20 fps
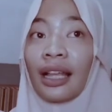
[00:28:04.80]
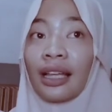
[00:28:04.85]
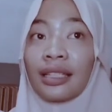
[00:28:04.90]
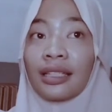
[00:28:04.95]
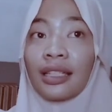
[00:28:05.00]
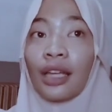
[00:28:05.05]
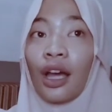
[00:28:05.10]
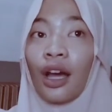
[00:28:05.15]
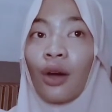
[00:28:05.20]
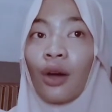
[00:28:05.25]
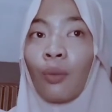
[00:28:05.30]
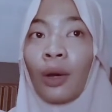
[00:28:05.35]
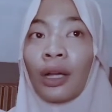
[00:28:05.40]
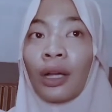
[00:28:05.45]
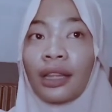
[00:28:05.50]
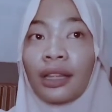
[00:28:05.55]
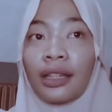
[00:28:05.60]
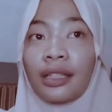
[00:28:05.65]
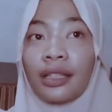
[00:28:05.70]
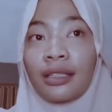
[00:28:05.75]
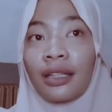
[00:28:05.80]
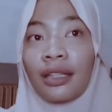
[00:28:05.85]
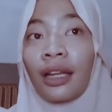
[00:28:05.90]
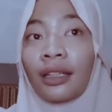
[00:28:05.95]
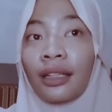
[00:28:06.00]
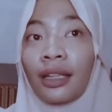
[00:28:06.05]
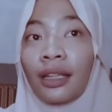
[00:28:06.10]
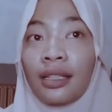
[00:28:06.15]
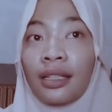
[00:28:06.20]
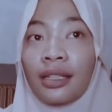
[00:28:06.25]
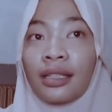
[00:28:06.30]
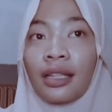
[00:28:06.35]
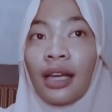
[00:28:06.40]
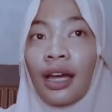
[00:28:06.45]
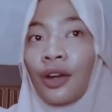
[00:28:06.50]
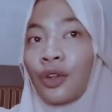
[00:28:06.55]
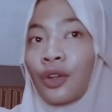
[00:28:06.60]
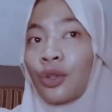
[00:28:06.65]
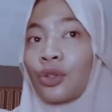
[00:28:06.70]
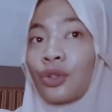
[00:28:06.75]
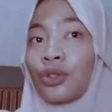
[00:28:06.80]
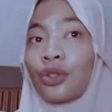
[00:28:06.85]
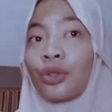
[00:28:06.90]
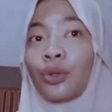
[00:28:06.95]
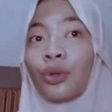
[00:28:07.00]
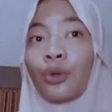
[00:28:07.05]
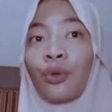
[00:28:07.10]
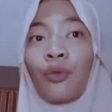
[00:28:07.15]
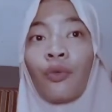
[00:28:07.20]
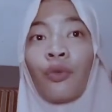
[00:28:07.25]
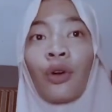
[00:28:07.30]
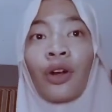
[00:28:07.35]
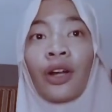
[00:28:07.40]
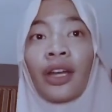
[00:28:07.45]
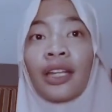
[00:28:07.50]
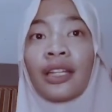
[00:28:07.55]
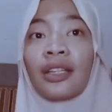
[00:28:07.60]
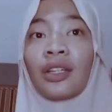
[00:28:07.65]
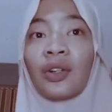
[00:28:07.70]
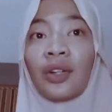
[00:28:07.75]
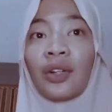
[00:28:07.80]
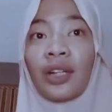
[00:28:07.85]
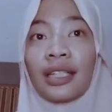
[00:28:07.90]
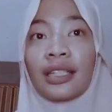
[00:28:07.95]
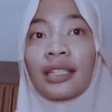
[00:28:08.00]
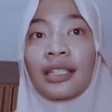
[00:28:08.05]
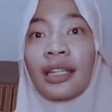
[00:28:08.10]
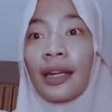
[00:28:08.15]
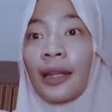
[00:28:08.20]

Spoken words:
strategies are used for increased credibility?